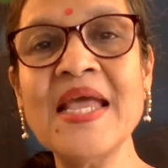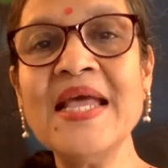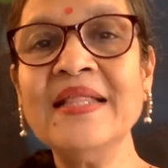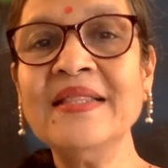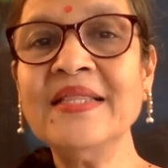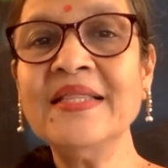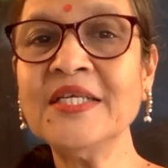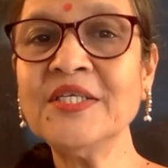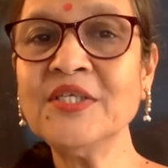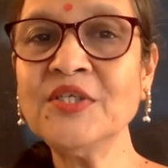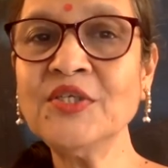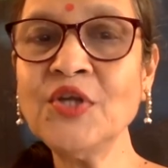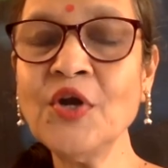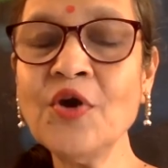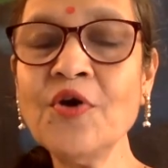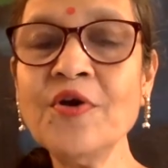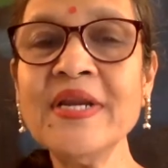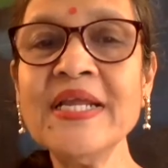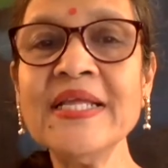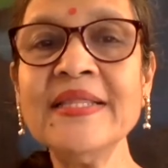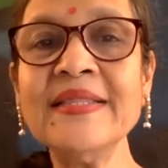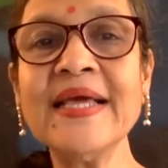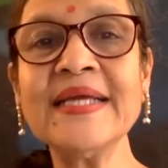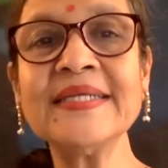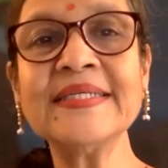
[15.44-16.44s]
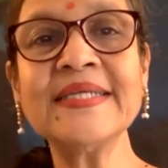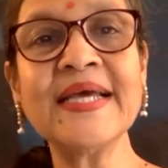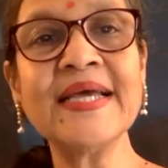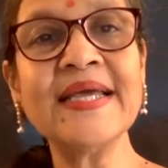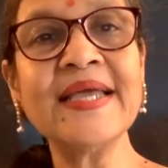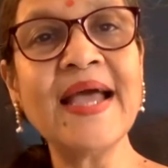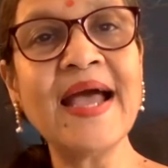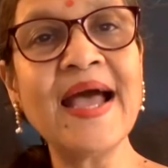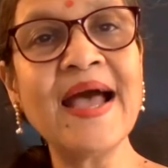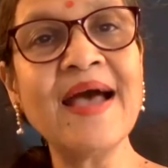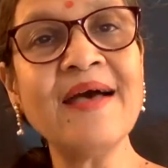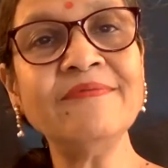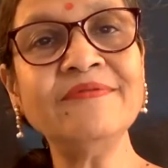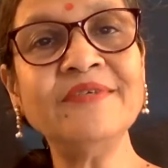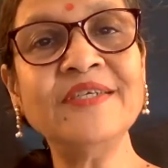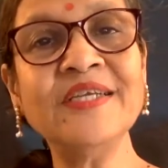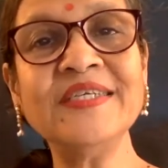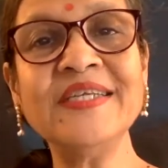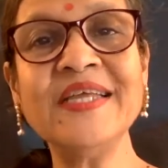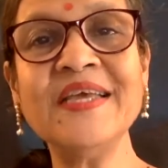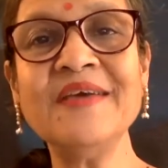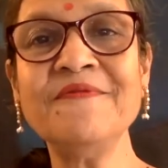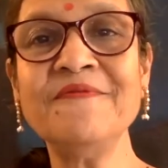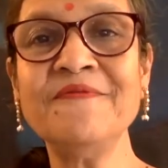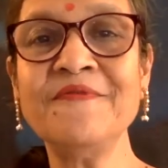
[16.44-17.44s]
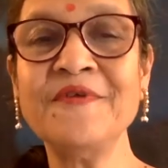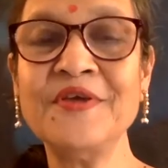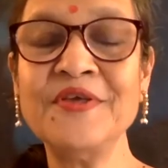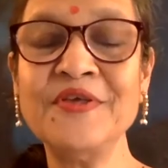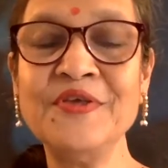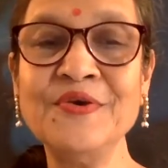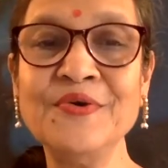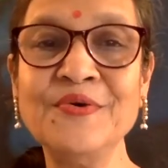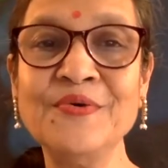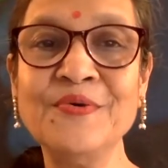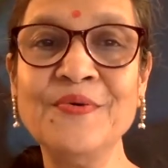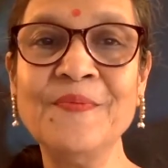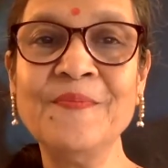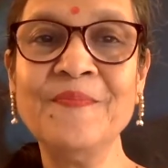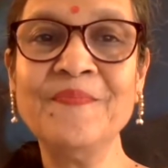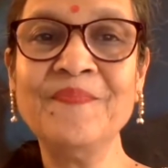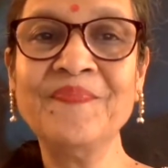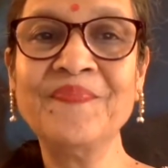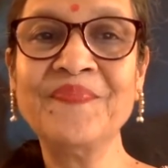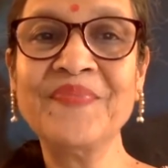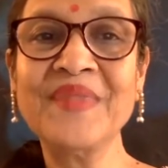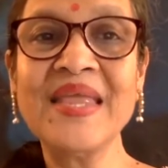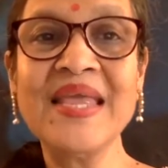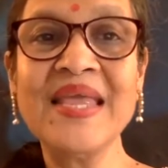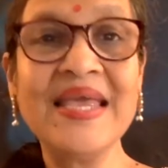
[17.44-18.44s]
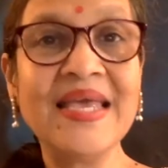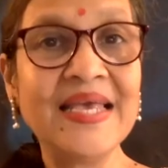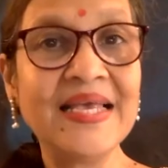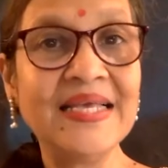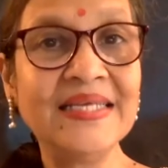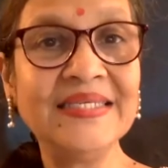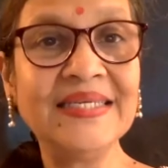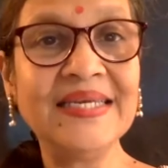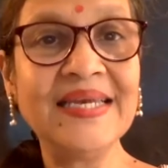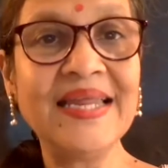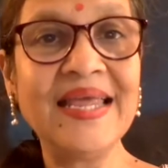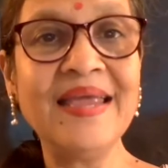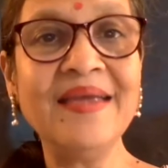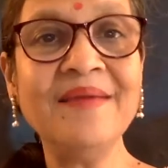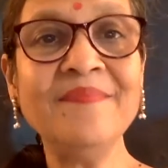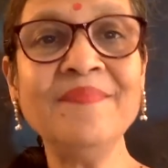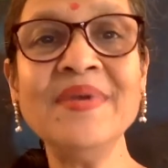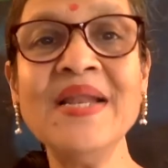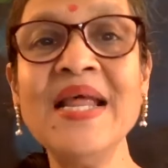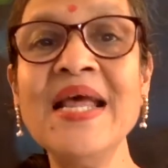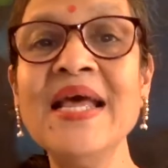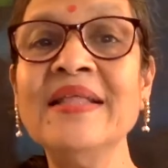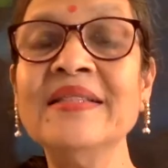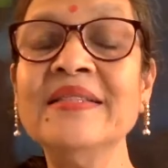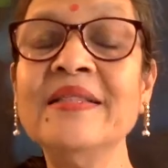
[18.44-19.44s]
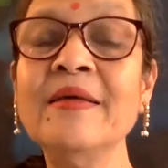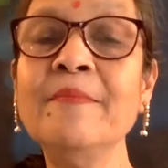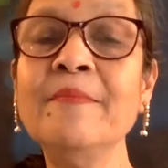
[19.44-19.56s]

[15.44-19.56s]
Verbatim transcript: The story that I have today for you is named The